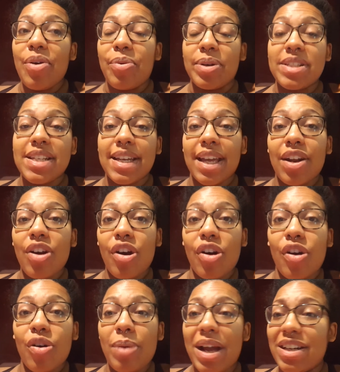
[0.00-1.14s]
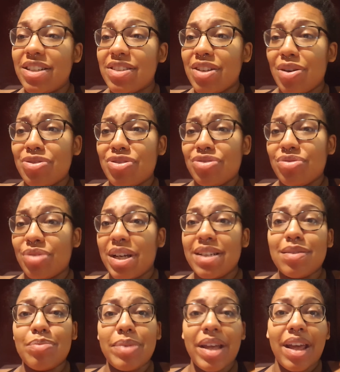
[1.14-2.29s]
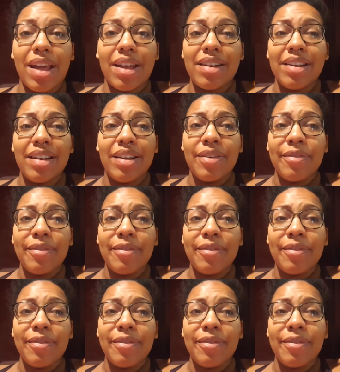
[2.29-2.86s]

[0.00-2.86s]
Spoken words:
Once I get home, I just go straight to bed